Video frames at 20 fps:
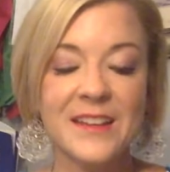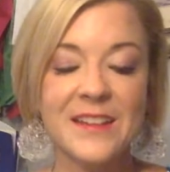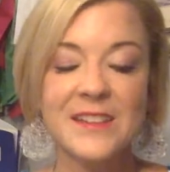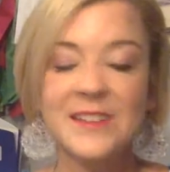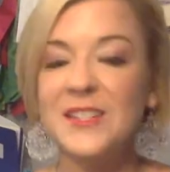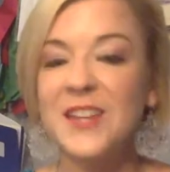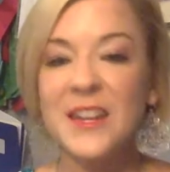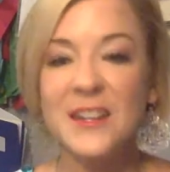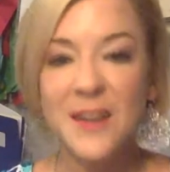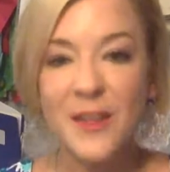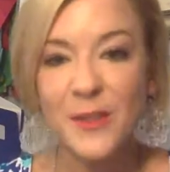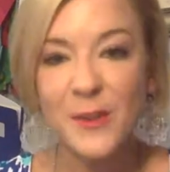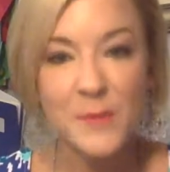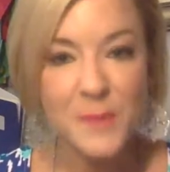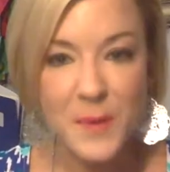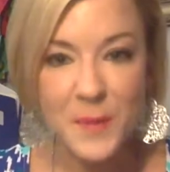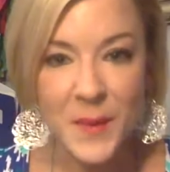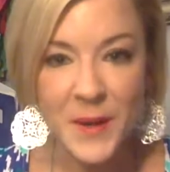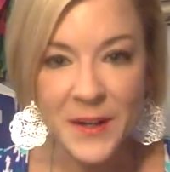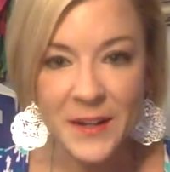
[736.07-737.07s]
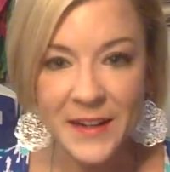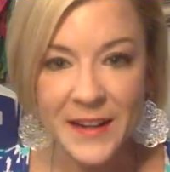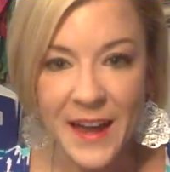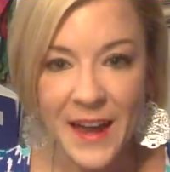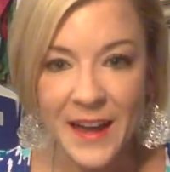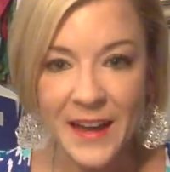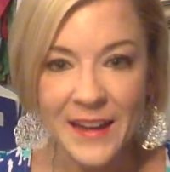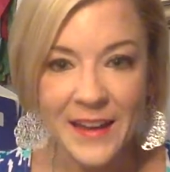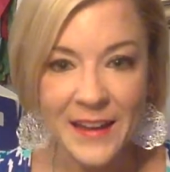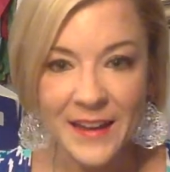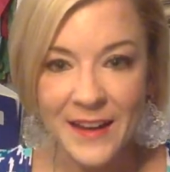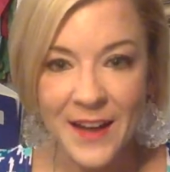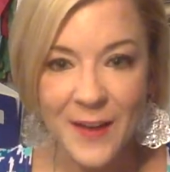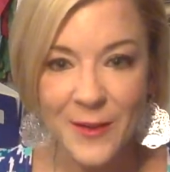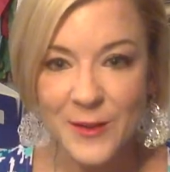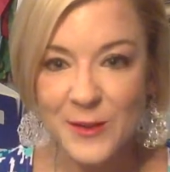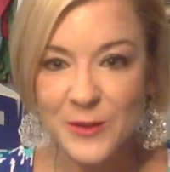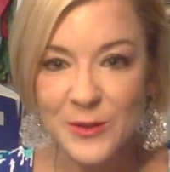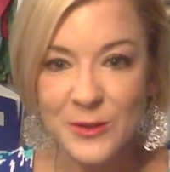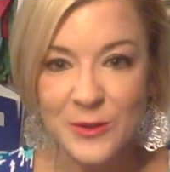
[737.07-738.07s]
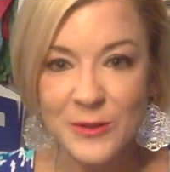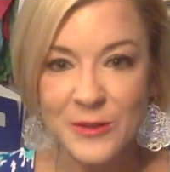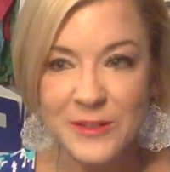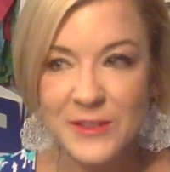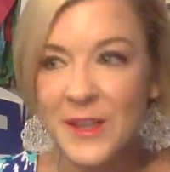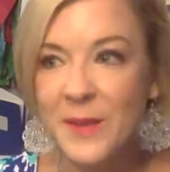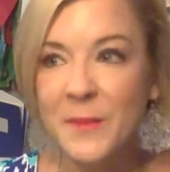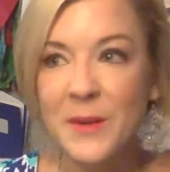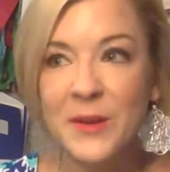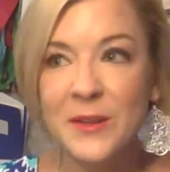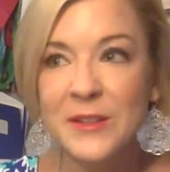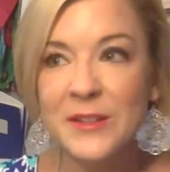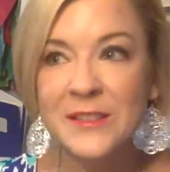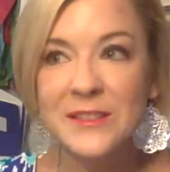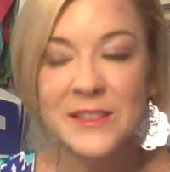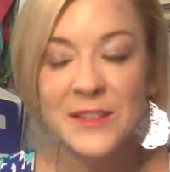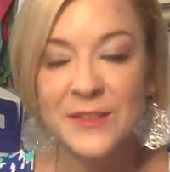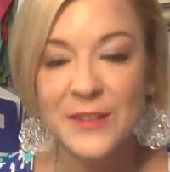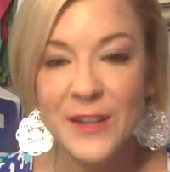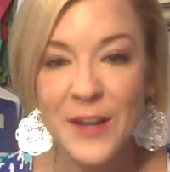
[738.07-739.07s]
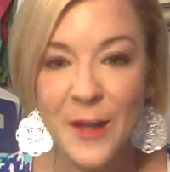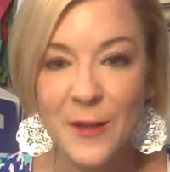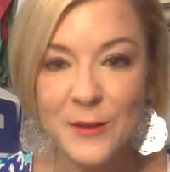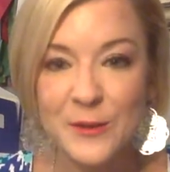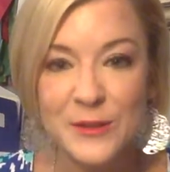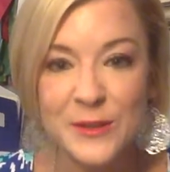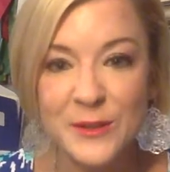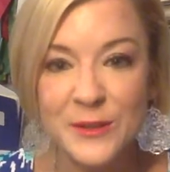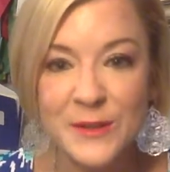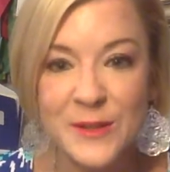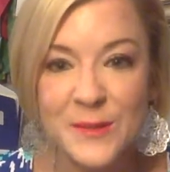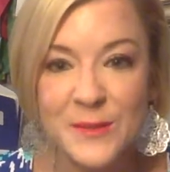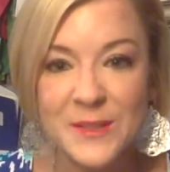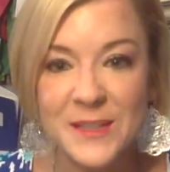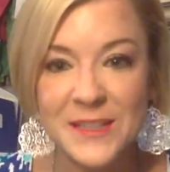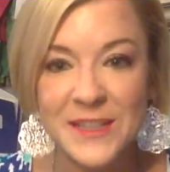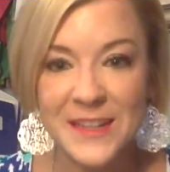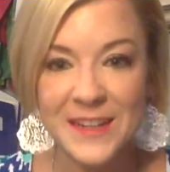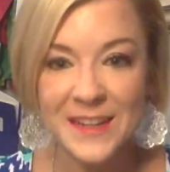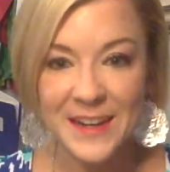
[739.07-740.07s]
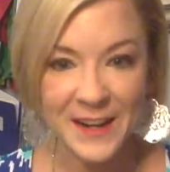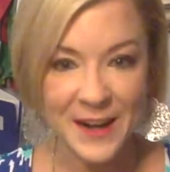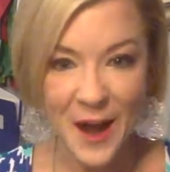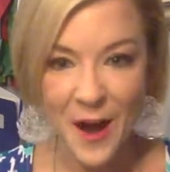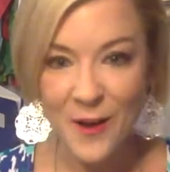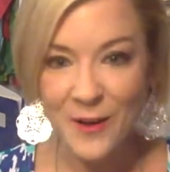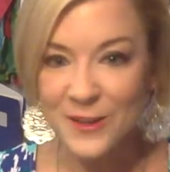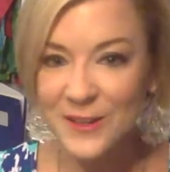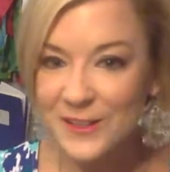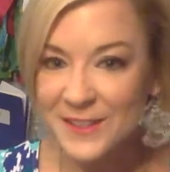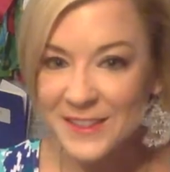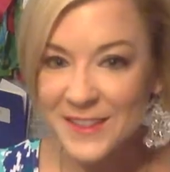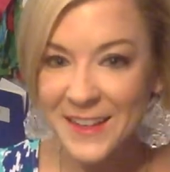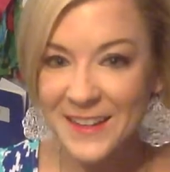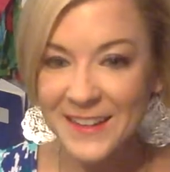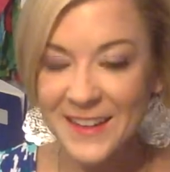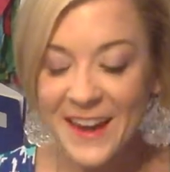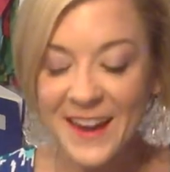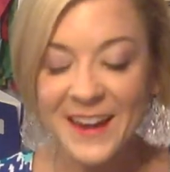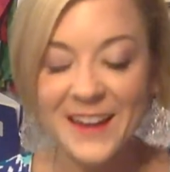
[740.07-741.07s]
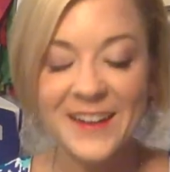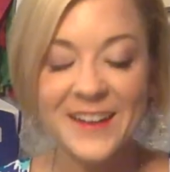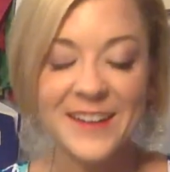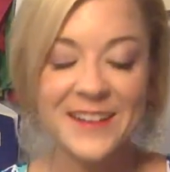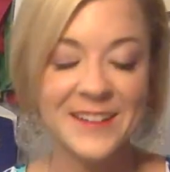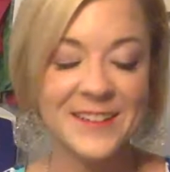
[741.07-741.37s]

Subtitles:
she had nothing but Mary Kay in all those drawers, a million different colors of lipstick and all her skincare.